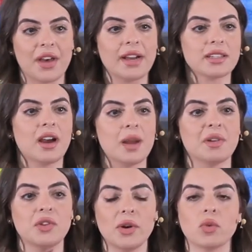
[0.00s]
that time
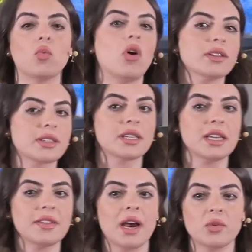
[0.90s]
if you had a walled
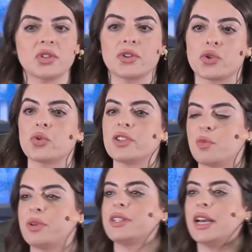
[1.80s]
city that was their source of
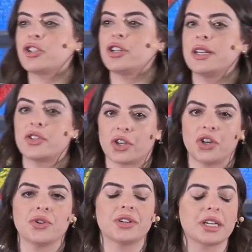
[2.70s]
protection and
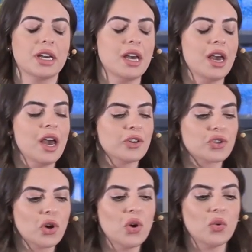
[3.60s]
security
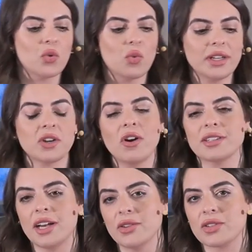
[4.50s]
so what god
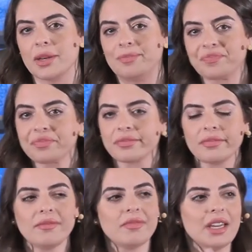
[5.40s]
tells them
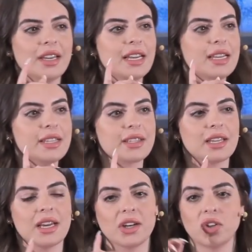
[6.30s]
is
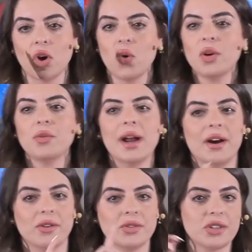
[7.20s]
go
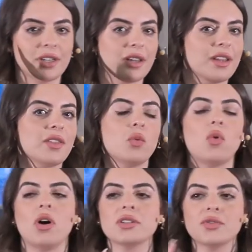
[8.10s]
around the
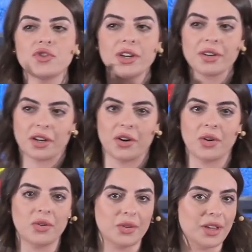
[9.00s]
walls of jericho